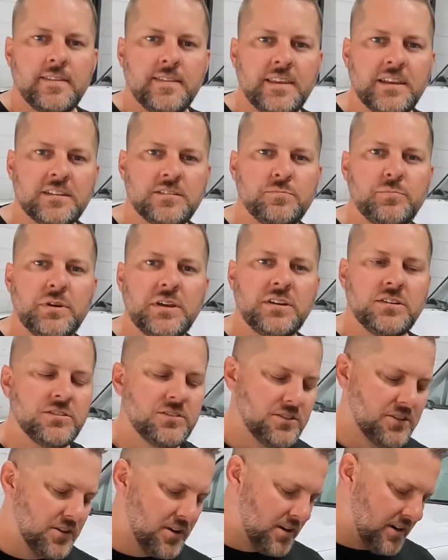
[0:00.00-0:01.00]
This build
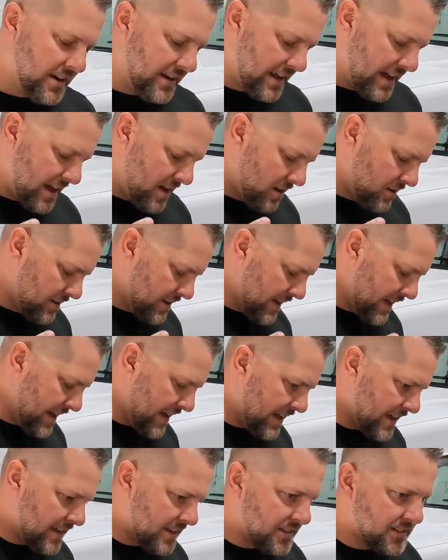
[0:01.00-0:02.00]
started out
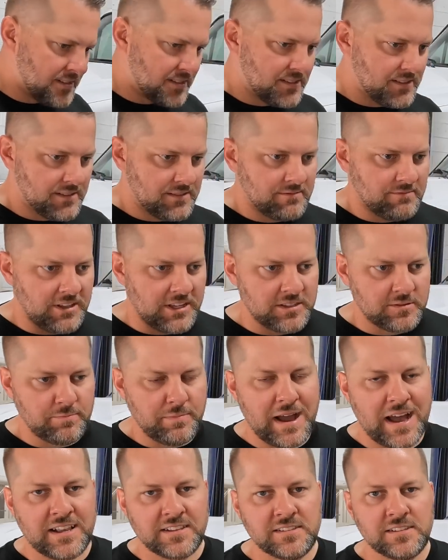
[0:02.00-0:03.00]
as, let's
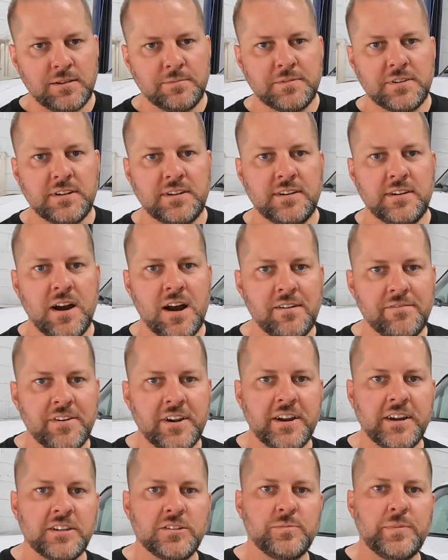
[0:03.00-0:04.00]
buy something not
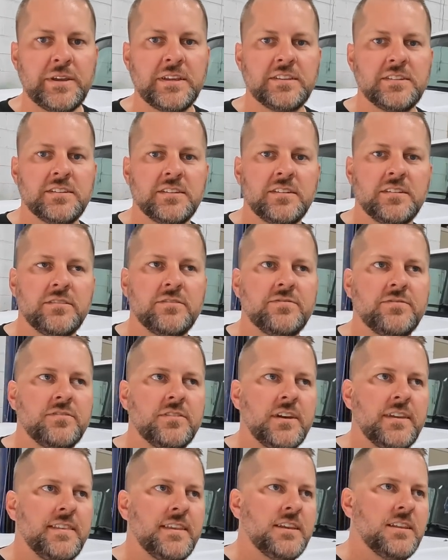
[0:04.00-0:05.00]
very expensive
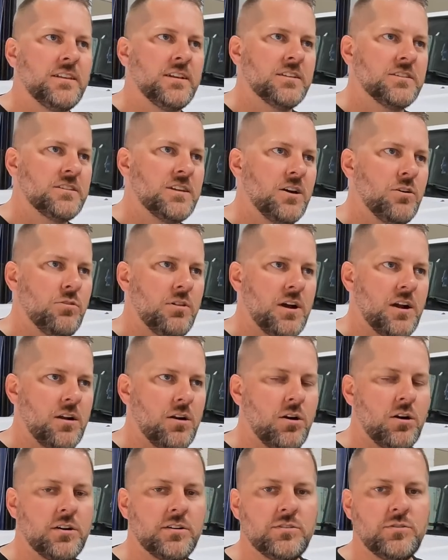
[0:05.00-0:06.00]
and then let's go like
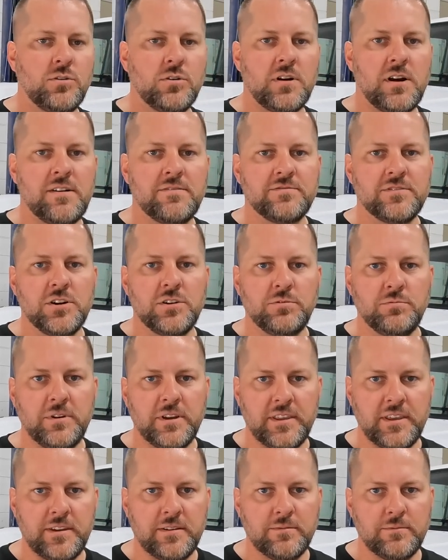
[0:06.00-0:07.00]
hardcore off-road
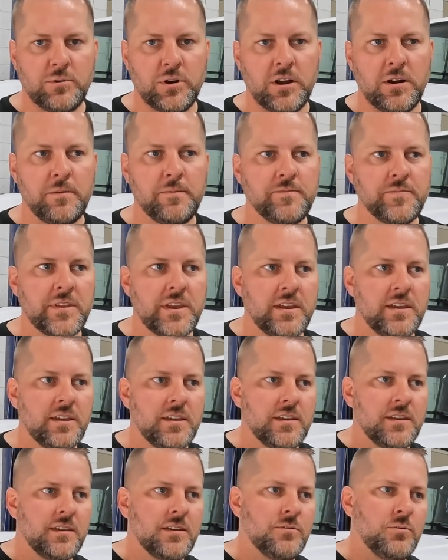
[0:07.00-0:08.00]
with it. Well,
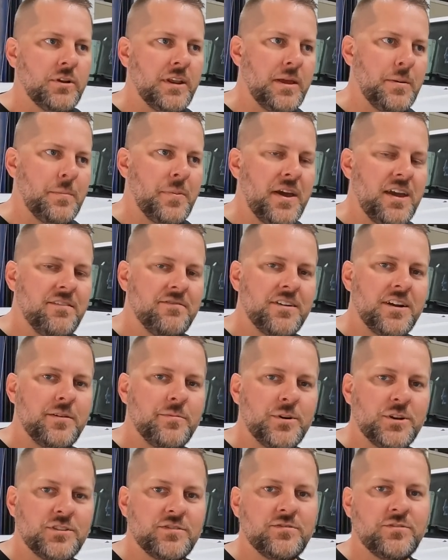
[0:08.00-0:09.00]
we didn't pay very
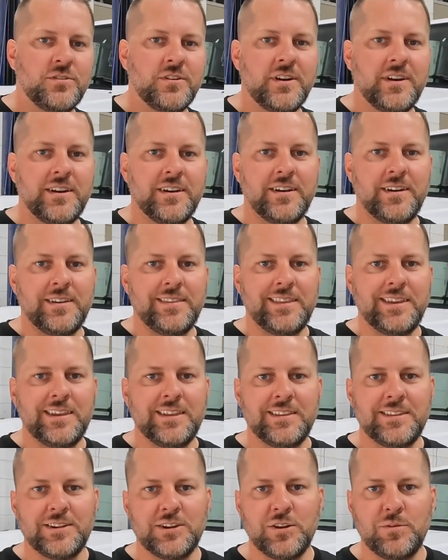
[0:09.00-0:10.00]
much for it, and
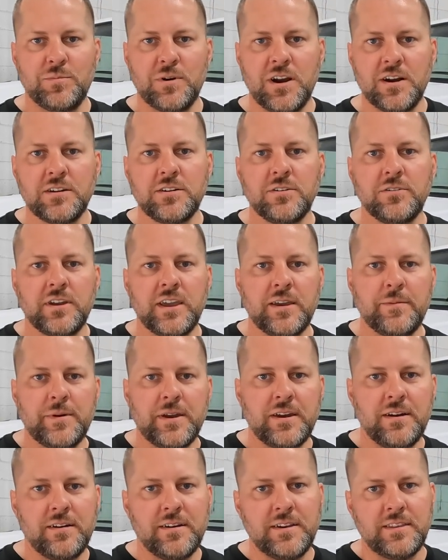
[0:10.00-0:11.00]
then the new Bronco came
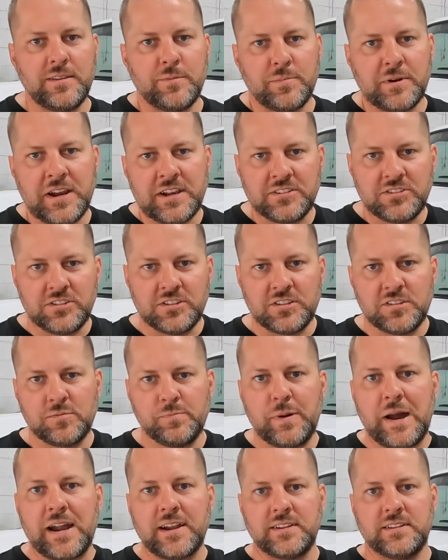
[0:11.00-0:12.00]
out and the price just
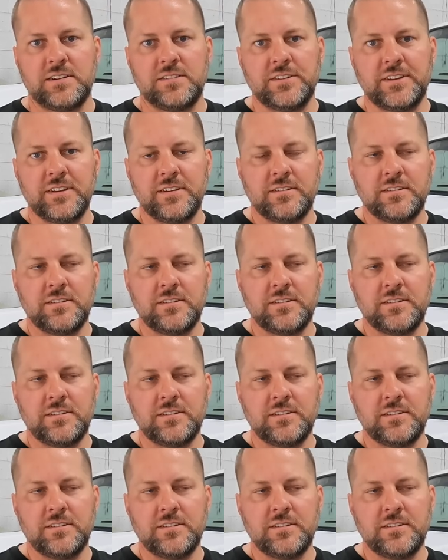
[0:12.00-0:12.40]
spiked on it.